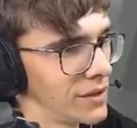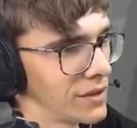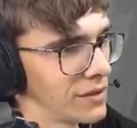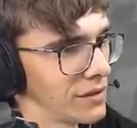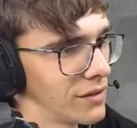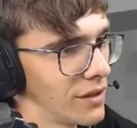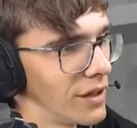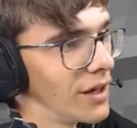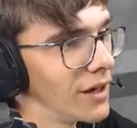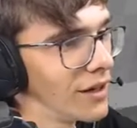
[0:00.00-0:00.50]

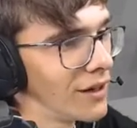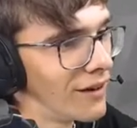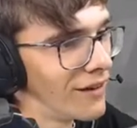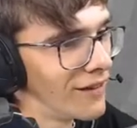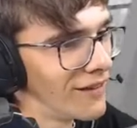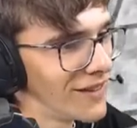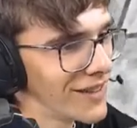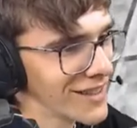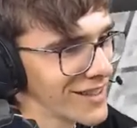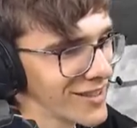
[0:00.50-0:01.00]
Yeah,
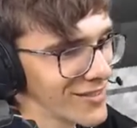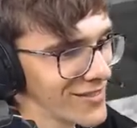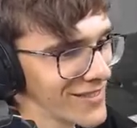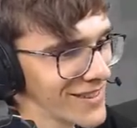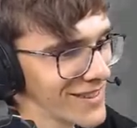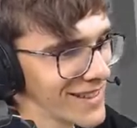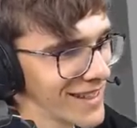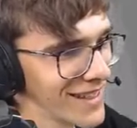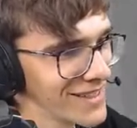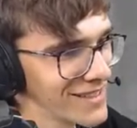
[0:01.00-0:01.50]
what the
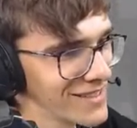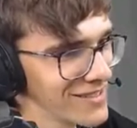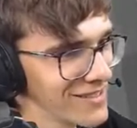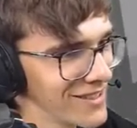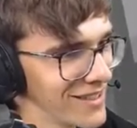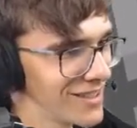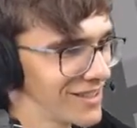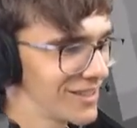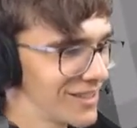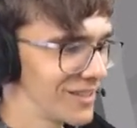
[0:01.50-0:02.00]
fuck?
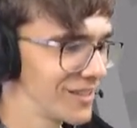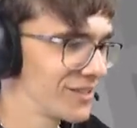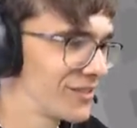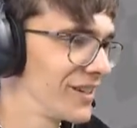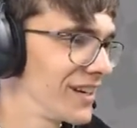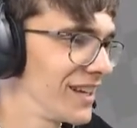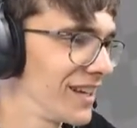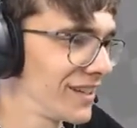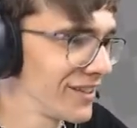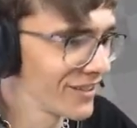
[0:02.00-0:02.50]
It
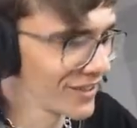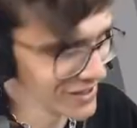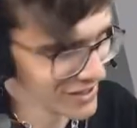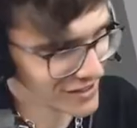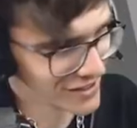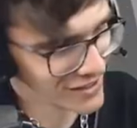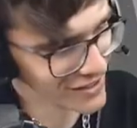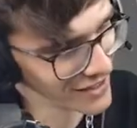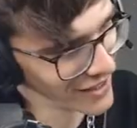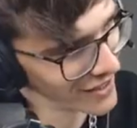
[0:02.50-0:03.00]
really does
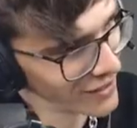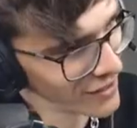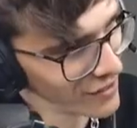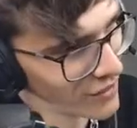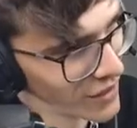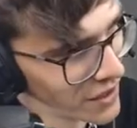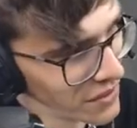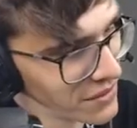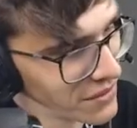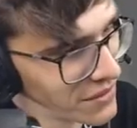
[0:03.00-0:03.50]
look like a
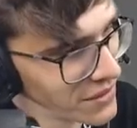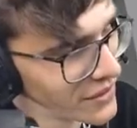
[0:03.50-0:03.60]
waffle.